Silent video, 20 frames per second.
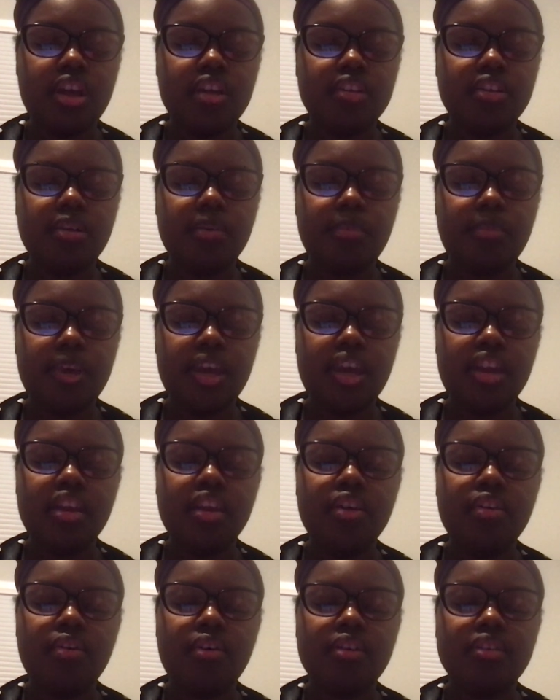
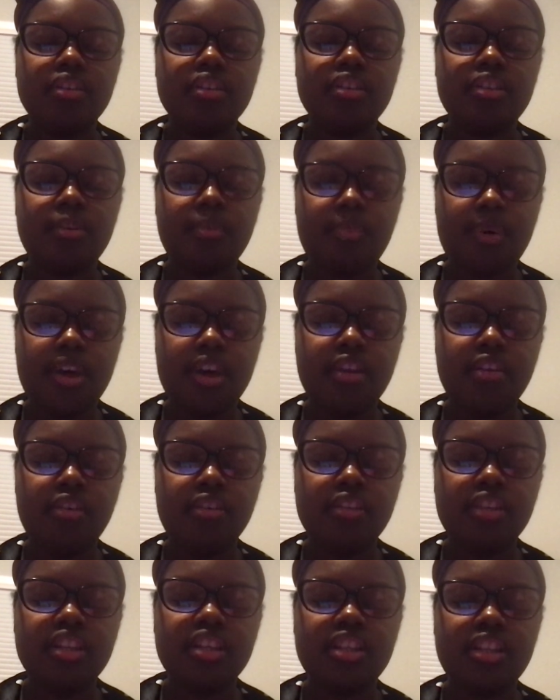depend on
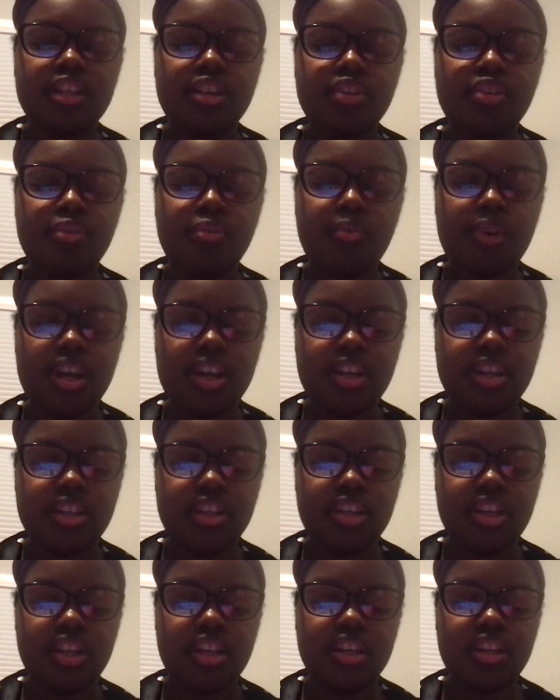the
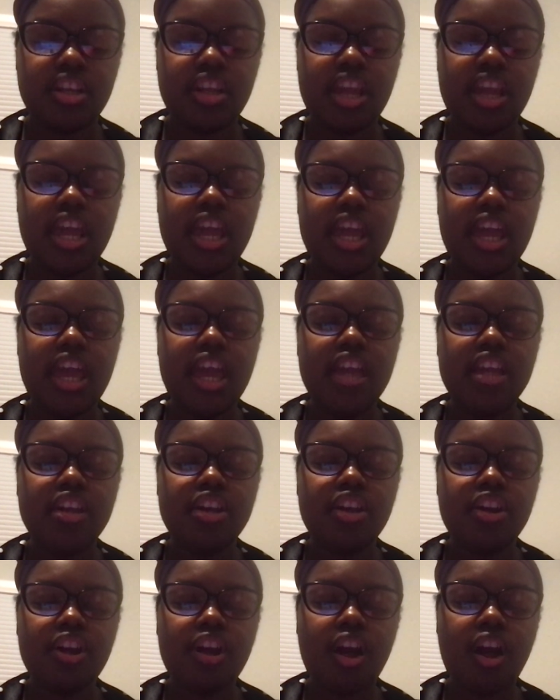situation and
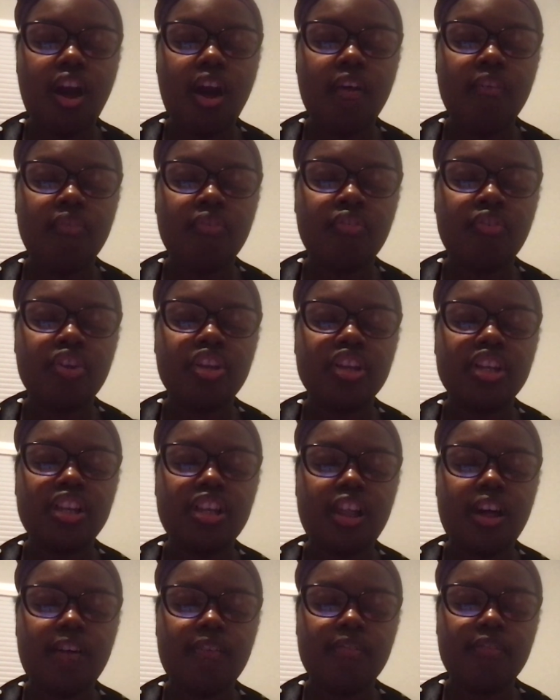your comfort
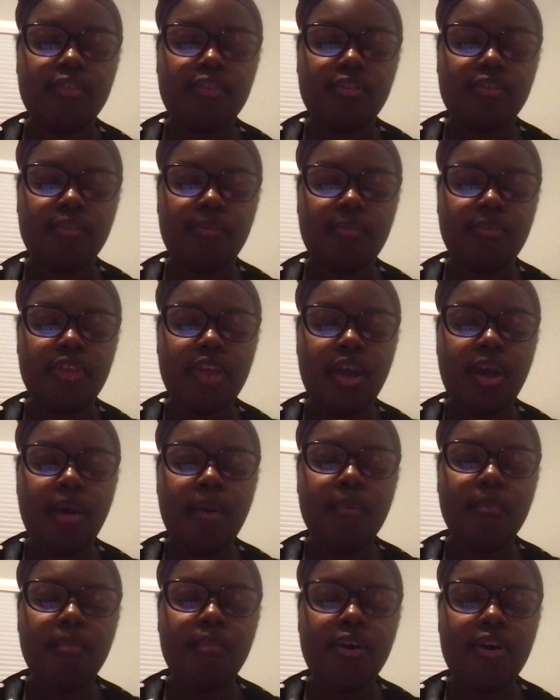level,
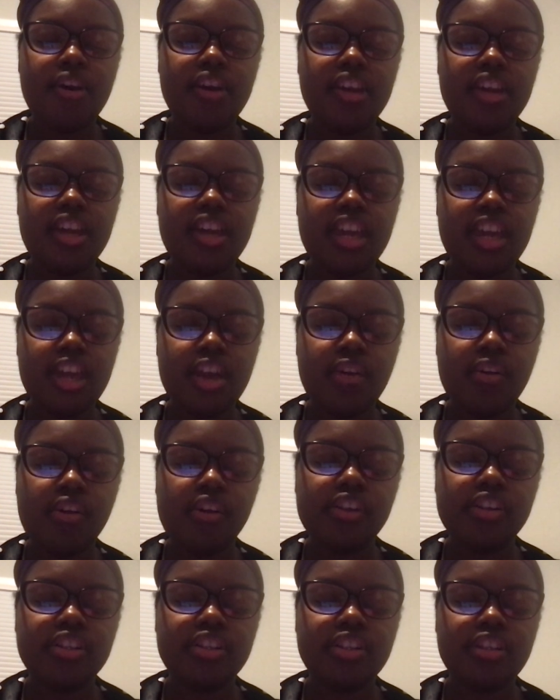but here
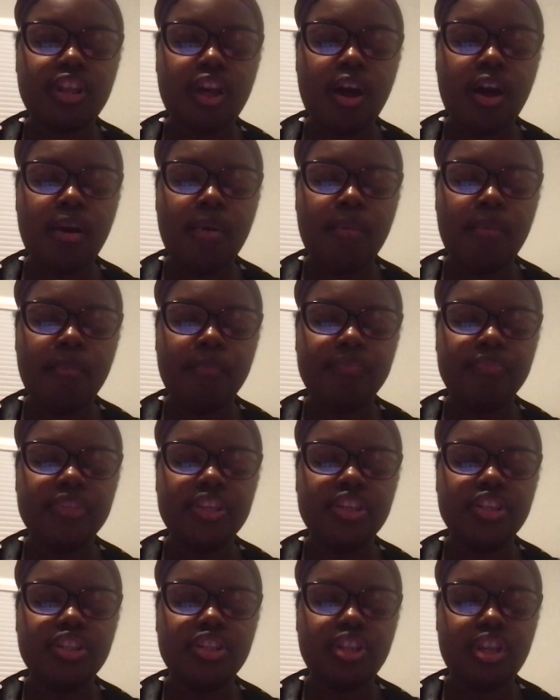are some
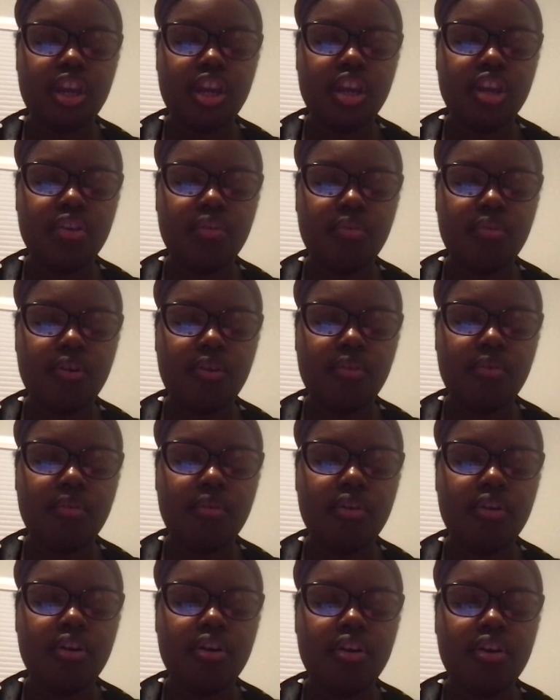general
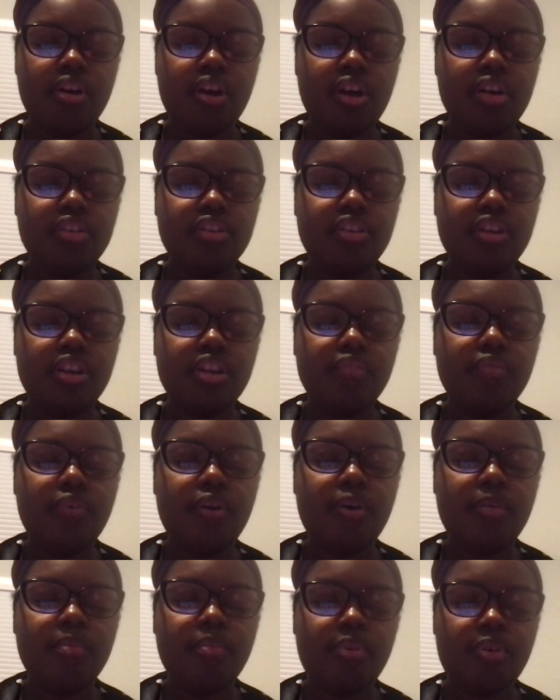
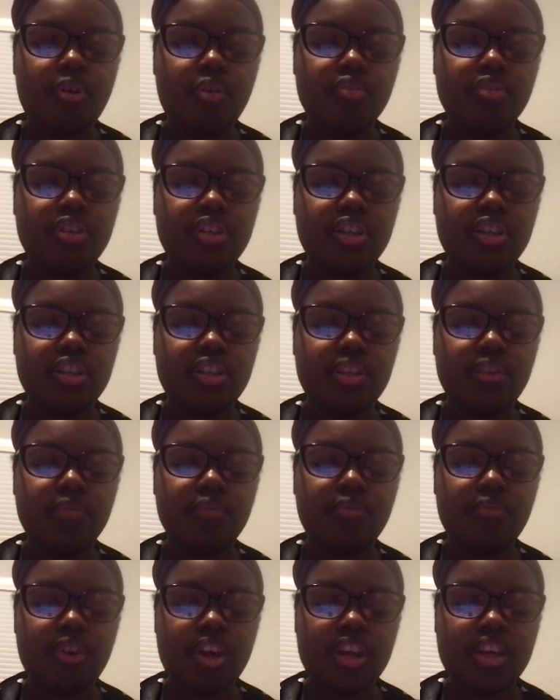approaches and
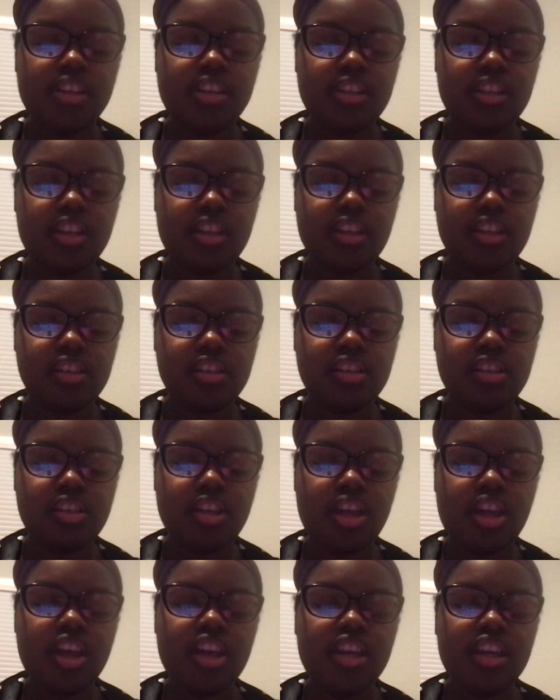phrases
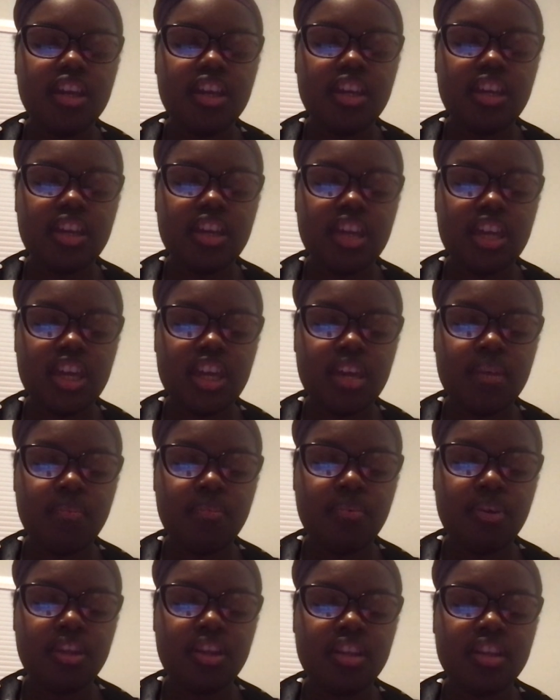
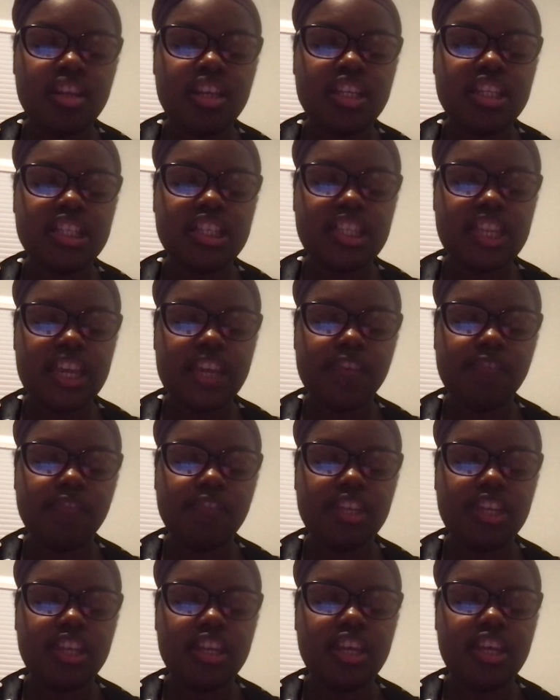keeping
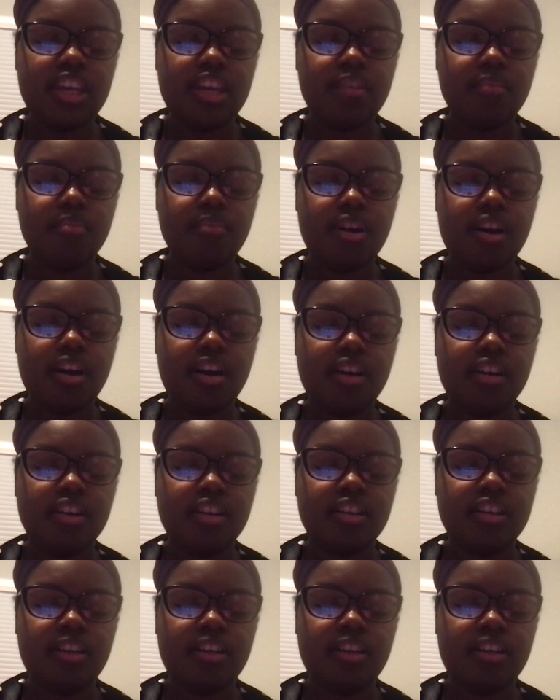safety in mind.